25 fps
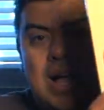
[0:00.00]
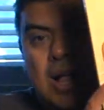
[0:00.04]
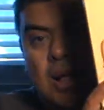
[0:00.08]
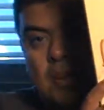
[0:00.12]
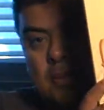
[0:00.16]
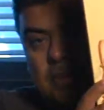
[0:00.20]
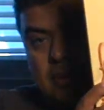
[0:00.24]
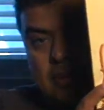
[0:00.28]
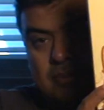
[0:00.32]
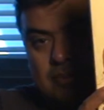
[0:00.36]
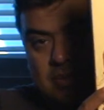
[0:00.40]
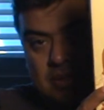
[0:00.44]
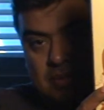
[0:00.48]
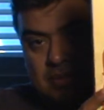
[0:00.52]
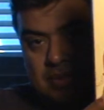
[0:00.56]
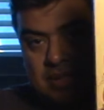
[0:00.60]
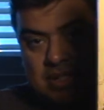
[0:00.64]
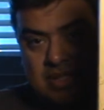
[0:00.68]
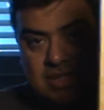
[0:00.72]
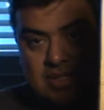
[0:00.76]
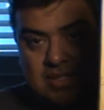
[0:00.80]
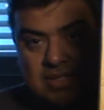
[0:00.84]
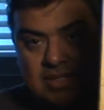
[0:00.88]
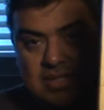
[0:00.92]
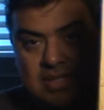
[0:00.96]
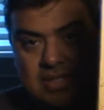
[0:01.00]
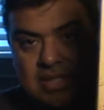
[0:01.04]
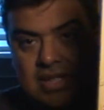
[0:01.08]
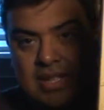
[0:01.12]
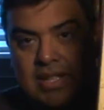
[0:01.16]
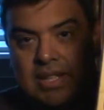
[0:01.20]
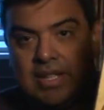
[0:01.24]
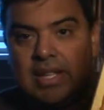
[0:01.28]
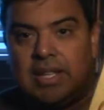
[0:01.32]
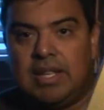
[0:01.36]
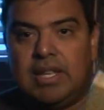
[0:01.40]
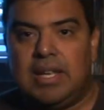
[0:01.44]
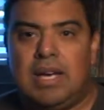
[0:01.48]
album to pieces.
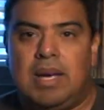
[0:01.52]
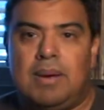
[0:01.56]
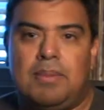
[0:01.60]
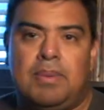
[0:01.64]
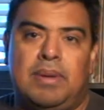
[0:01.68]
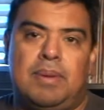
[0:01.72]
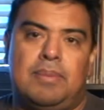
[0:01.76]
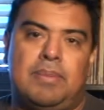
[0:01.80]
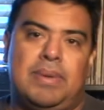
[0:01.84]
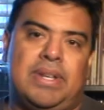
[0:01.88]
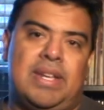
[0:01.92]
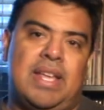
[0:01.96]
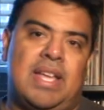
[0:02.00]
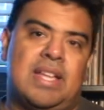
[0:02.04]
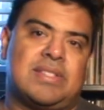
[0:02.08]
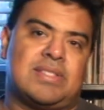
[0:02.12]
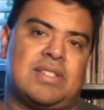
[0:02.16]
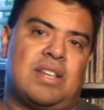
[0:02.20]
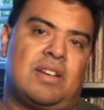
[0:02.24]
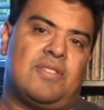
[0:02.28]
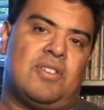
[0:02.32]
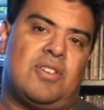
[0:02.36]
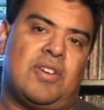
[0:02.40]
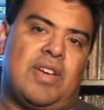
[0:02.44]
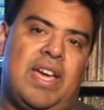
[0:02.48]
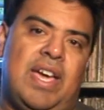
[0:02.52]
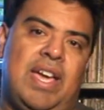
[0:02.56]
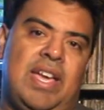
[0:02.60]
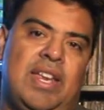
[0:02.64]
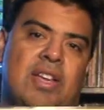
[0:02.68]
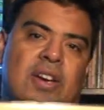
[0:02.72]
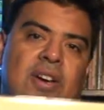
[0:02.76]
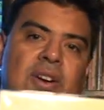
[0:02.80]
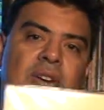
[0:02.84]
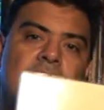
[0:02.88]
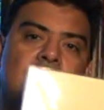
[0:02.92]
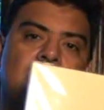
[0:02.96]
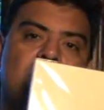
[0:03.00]
But Dance on a
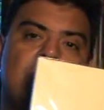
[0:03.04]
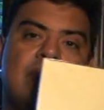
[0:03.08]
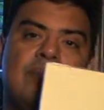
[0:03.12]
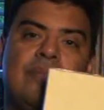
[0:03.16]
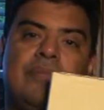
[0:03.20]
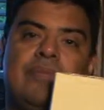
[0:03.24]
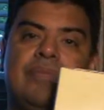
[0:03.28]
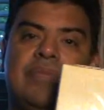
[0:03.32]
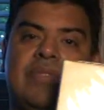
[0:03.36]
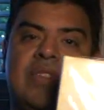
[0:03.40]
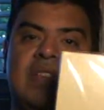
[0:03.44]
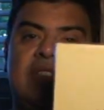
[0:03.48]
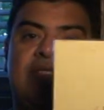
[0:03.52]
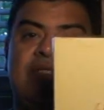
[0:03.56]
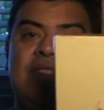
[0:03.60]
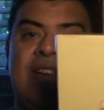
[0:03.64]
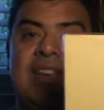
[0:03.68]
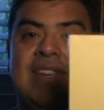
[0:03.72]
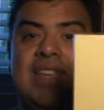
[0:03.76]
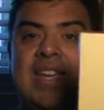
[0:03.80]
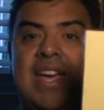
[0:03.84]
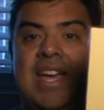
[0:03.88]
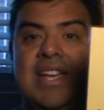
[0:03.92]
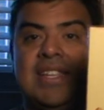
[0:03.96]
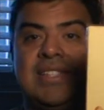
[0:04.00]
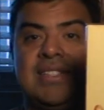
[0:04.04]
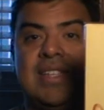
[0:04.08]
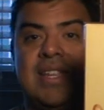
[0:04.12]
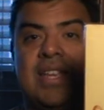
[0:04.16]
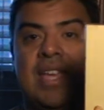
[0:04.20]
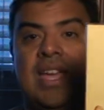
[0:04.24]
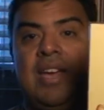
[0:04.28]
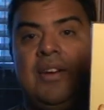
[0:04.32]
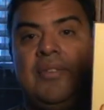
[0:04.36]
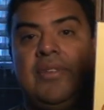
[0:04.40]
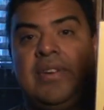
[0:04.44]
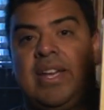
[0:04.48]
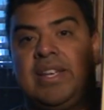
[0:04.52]
Volcano is
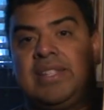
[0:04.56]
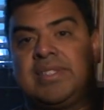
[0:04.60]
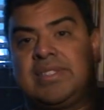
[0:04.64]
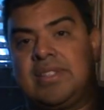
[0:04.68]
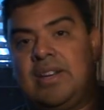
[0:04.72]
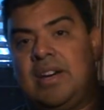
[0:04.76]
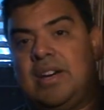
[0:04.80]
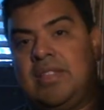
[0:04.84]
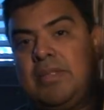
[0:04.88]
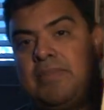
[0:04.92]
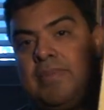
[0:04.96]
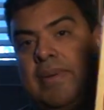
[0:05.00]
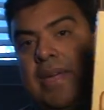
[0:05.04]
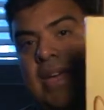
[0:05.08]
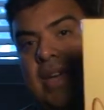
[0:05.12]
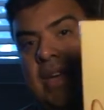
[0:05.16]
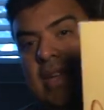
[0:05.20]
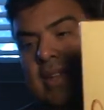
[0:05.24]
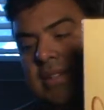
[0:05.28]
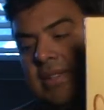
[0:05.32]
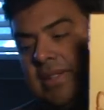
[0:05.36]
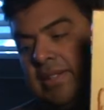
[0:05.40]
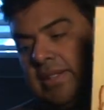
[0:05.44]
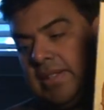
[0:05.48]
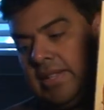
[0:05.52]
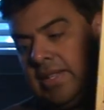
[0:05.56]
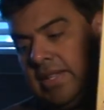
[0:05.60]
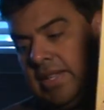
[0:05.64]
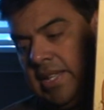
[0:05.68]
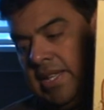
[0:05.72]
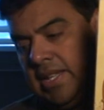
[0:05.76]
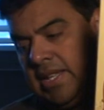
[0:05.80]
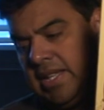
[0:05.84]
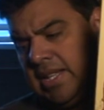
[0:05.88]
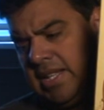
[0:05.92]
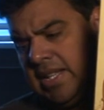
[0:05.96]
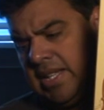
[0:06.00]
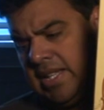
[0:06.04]
fantastic. And when I saw the band
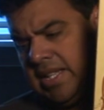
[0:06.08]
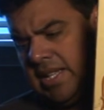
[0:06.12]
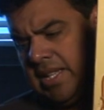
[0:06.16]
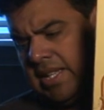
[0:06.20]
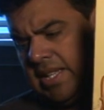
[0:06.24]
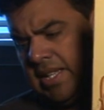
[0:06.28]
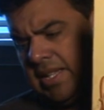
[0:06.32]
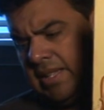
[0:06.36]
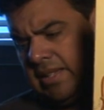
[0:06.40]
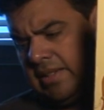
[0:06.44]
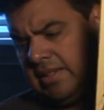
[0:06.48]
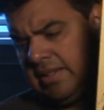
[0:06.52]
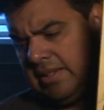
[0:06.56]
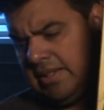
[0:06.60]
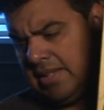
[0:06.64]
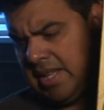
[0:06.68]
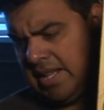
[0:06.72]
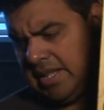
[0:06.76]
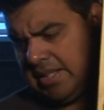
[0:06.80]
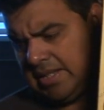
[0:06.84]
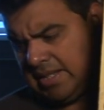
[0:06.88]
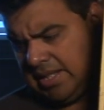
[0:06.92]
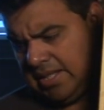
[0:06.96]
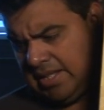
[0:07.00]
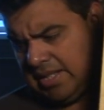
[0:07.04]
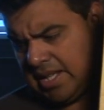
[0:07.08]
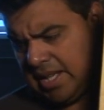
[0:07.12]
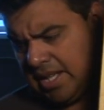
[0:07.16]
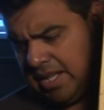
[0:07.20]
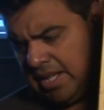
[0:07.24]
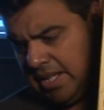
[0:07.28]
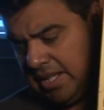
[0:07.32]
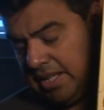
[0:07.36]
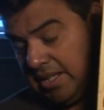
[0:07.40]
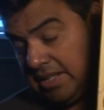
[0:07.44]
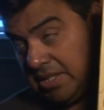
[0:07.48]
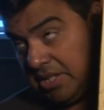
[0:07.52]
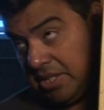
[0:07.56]
in
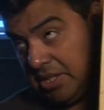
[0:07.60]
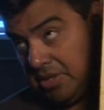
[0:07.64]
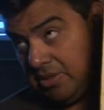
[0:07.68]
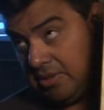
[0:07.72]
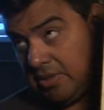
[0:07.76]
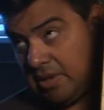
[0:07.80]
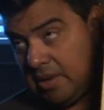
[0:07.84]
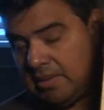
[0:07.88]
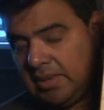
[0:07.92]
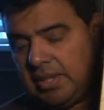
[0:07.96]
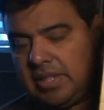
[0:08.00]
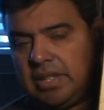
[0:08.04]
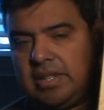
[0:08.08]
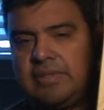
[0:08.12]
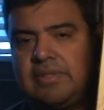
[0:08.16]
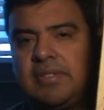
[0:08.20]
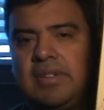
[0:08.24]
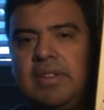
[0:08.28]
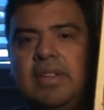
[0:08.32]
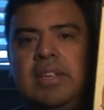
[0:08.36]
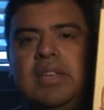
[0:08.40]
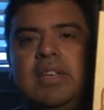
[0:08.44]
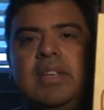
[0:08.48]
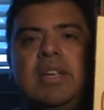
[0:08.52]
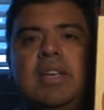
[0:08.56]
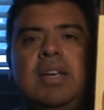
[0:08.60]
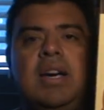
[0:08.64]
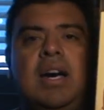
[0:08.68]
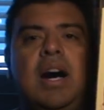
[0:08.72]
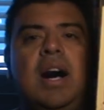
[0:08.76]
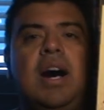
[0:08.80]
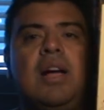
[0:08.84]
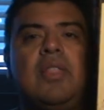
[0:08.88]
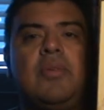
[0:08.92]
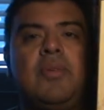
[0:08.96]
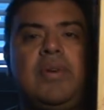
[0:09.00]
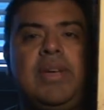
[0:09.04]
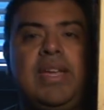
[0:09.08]
1992, I believe,
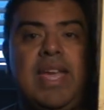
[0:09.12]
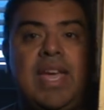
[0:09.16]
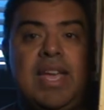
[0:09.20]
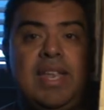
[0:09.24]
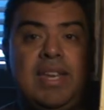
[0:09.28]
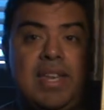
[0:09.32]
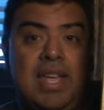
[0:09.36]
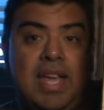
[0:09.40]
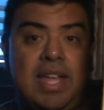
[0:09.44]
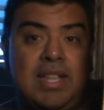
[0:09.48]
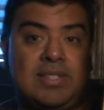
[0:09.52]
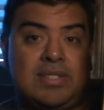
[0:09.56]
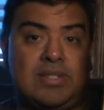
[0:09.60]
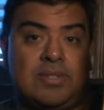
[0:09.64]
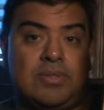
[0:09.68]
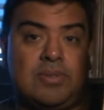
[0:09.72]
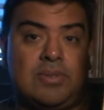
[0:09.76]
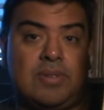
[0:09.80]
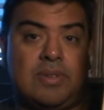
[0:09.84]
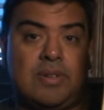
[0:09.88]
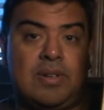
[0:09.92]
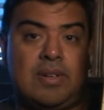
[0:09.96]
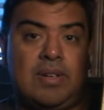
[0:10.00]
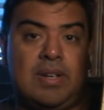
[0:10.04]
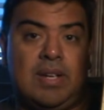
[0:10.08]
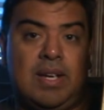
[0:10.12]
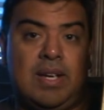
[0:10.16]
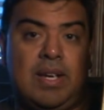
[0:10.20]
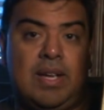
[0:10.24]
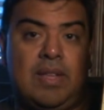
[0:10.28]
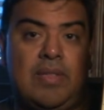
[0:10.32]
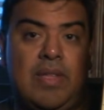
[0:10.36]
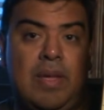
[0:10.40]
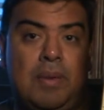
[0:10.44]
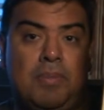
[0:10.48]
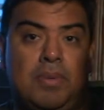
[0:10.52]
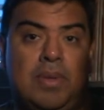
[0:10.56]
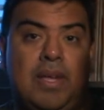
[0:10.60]
on the Weekend Dance Tour,
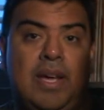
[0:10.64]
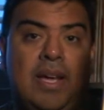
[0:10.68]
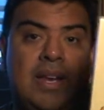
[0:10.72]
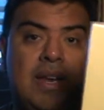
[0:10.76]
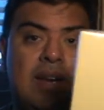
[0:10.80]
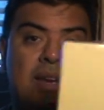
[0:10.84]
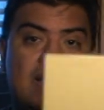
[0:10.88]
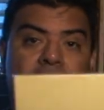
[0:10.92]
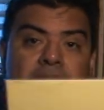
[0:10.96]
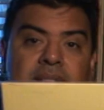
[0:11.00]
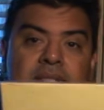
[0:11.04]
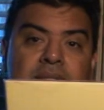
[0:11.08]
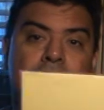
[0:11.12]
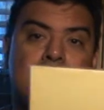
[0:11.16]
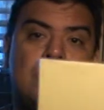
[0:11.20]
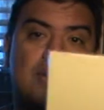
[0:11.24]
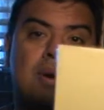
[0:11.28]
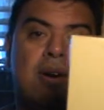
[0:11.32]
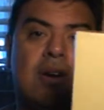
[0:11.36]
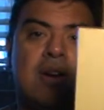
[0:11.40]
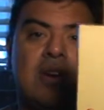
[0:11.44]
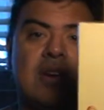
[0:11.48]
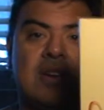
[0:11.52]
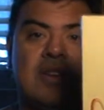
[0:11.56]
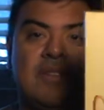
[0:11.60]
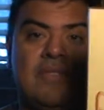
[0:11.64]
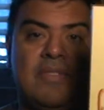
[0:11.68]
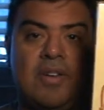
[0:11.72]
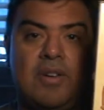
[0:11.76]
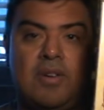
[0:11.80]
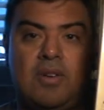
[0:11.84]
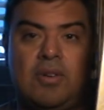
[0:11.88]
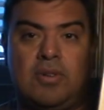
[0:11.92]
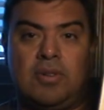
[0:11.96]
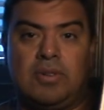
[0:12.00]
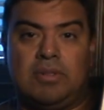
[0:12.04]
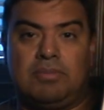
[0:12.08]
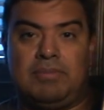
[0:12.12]
they played it as a part of
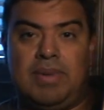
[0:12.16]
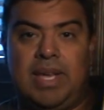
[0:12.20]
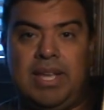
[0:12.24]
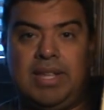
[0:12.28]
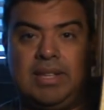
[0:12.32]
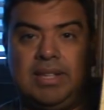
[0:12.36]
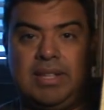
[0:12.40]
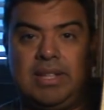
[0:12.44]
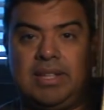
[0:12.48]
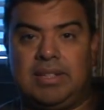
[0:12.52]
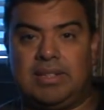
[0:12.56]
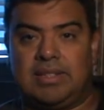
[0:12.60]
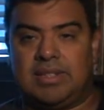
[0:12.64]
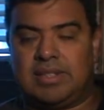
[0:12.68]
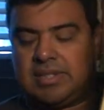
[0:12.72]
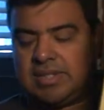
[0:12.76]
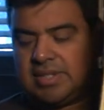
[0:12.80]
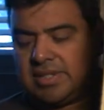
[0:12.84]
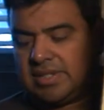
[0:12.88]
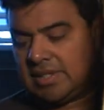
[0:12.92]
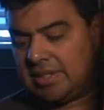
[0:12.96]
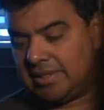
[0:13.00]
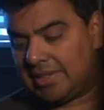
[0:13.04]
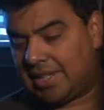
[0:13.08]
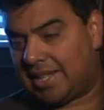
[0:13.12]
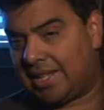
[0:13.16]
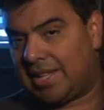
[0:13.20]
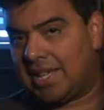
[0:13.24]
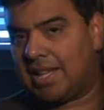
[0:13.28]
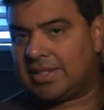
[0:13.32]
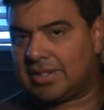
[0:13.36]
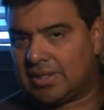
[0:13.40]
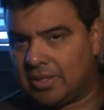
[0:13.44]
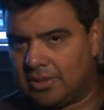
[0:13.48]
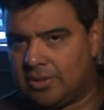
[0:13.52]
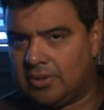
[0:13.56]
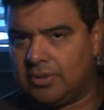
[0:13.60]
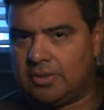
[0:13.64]
their old medley. This is the song that
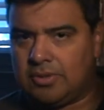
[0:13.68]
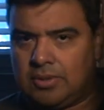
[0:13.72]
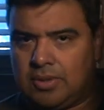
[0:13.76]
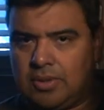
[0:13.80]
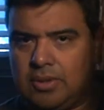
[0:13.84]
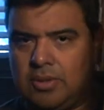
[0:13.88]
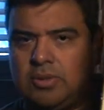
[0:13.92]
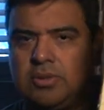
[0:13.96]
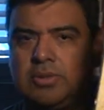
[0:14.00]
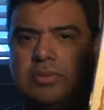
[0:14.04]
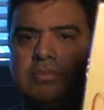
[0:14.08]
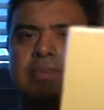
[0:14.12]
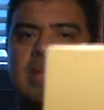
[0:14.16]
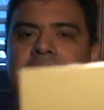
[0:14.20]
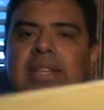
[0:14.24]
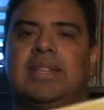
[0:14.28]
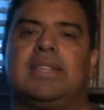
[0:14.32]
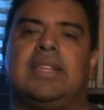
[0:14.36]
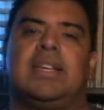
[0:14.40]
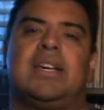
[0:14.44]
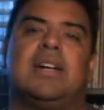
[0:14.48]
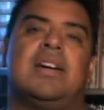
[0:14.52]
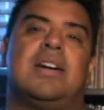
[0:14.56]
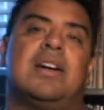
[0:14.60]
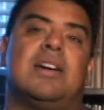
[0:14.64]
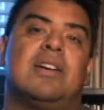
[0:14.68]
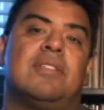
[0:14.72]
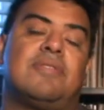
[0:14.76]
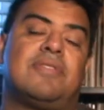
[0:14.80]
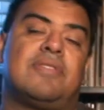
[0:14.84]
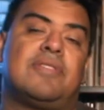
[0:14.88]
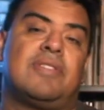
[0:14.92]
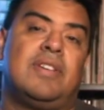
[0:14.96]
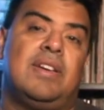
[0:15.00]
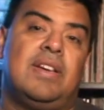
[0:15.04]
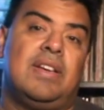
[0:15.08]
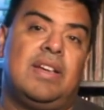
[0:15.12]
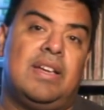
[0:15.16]
kicked the whole old medley
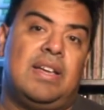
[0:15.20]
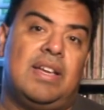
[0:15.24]
off.